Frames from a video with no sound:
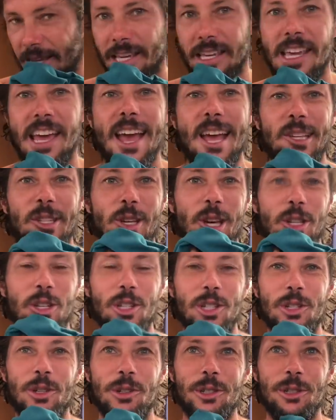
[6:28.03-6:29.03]
Yeah, so I was
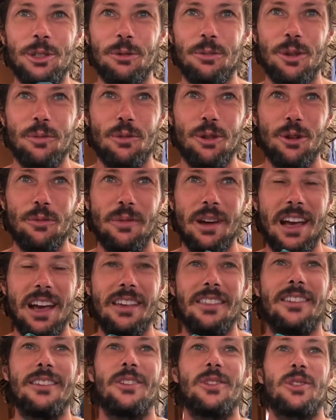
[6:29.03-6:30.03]
just doing a little bit more
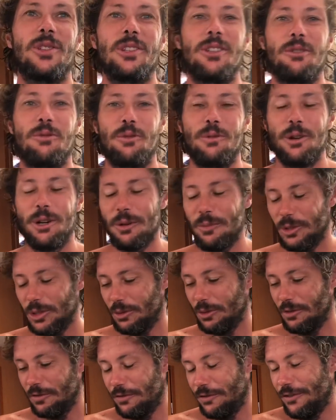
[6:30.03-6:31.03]
math because, you know, we're working
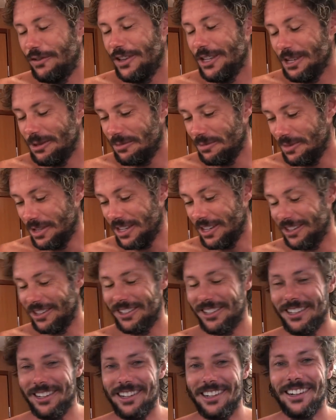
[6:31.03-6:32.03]
between feet and
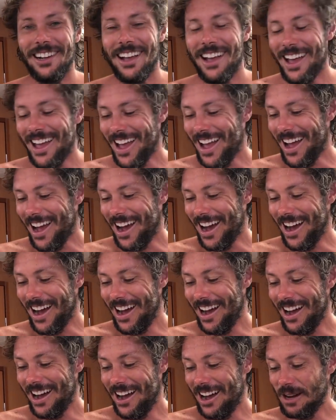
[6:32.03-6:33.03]
meters here.
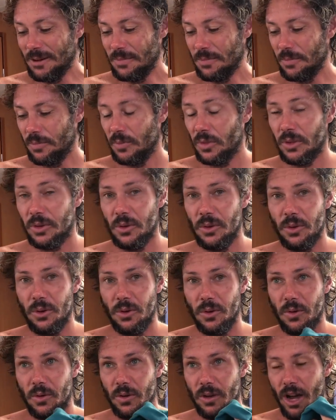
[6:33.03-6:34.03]
Um,
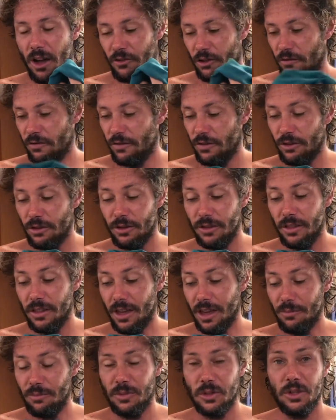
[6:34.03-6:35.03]
I've converted
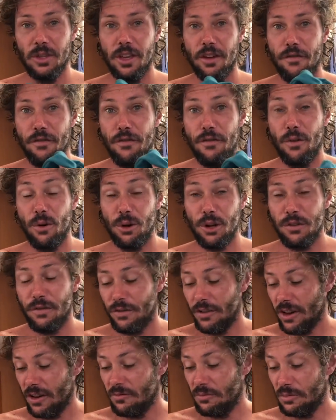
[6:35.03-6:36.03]
them, so they have
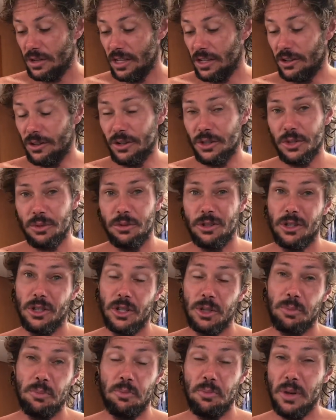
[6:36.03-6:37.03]
forty-five meters, which
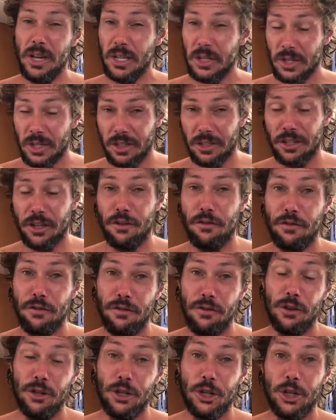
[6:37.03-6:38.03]
is basically a
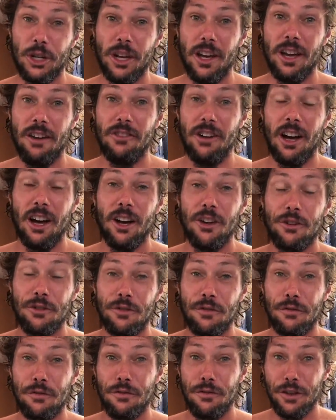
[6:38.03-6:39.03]
foot shy of one
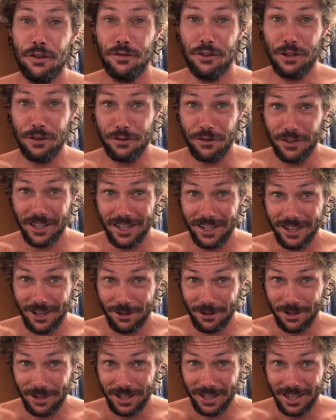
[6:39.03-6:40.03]
hundred fifty feet
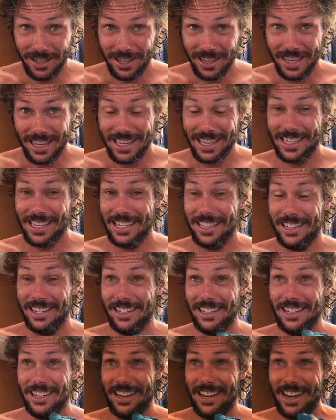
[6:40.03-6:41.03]
out
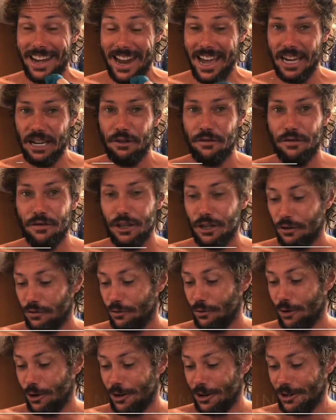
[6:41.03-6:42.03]
in nine feet of
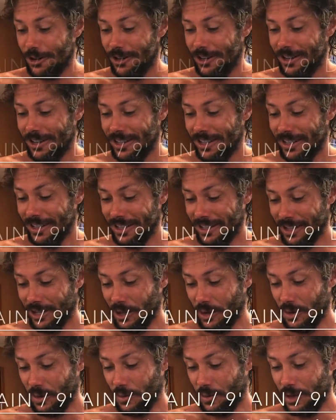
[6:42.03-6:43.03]
water,
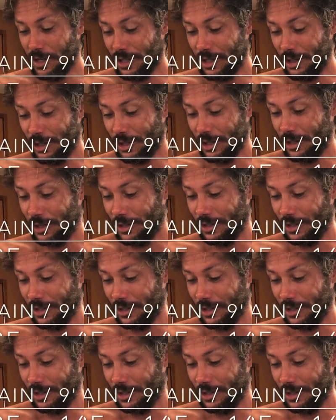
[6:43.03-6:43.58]
which